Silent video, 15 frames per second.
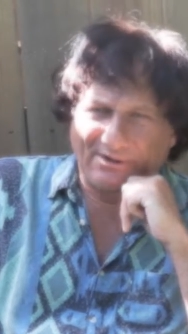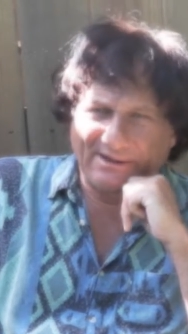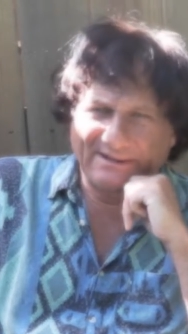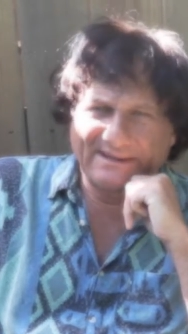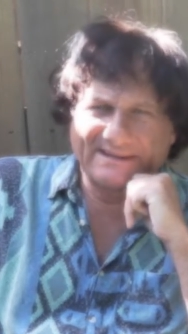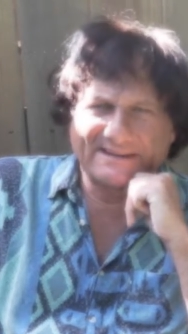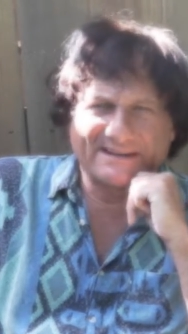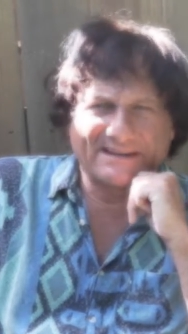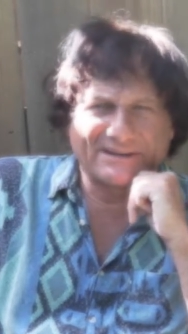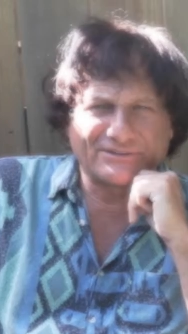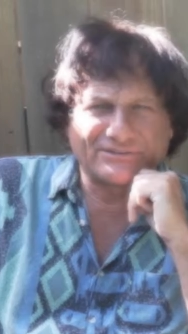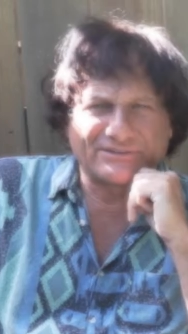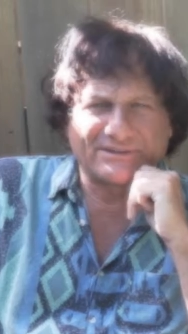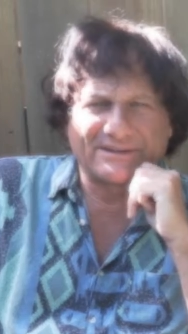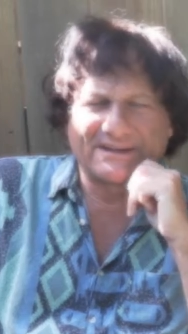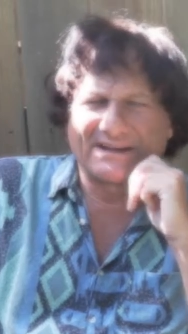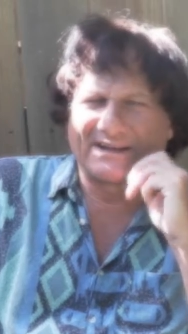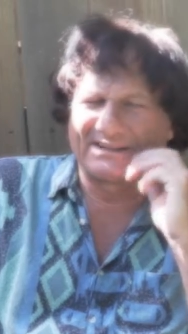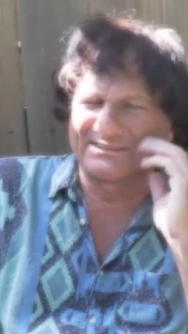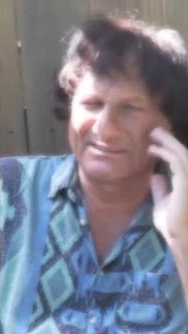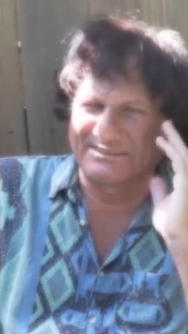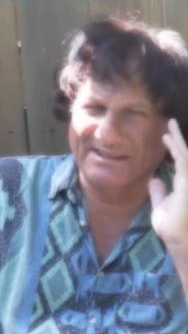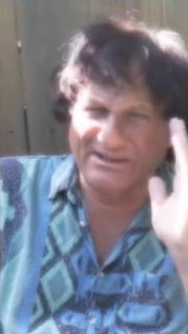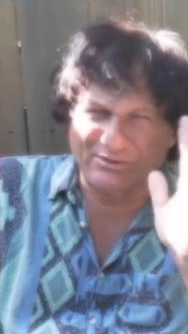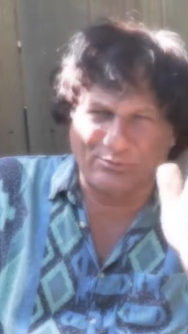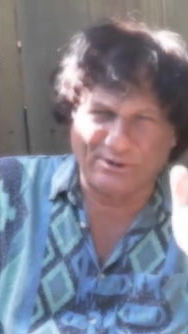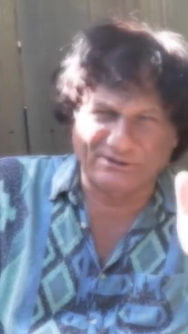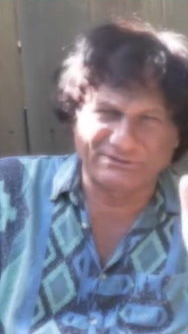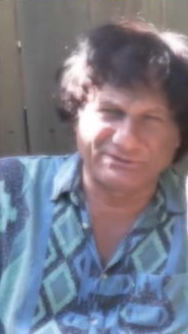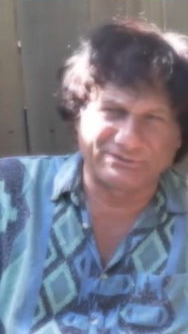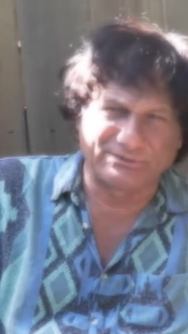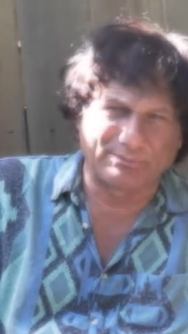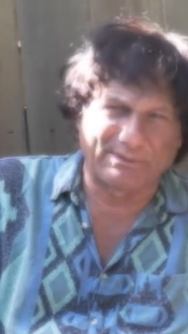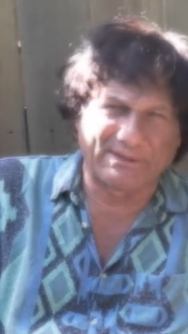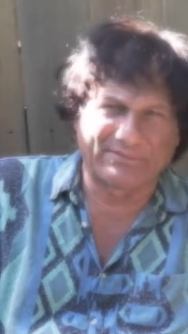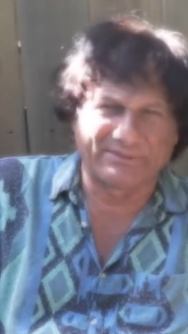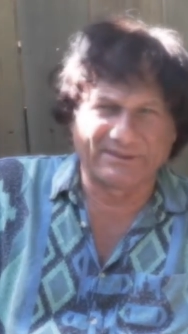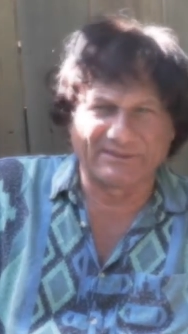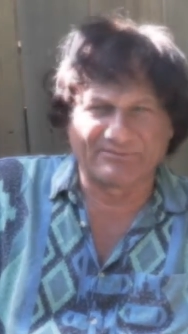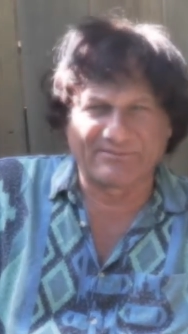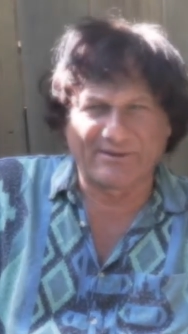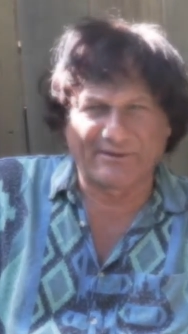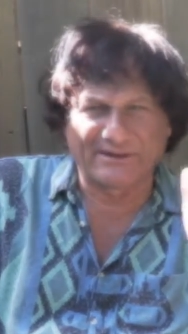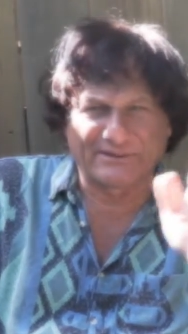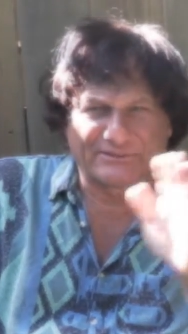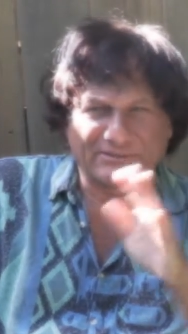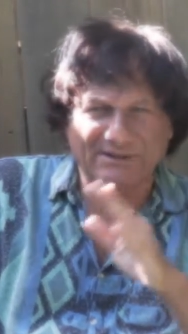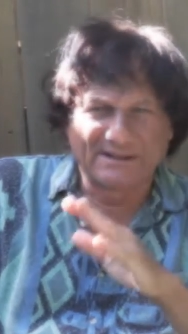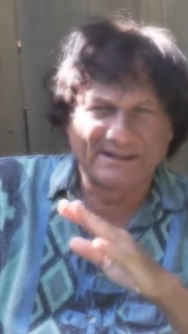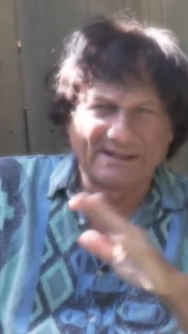I get asked a lot of questions about the various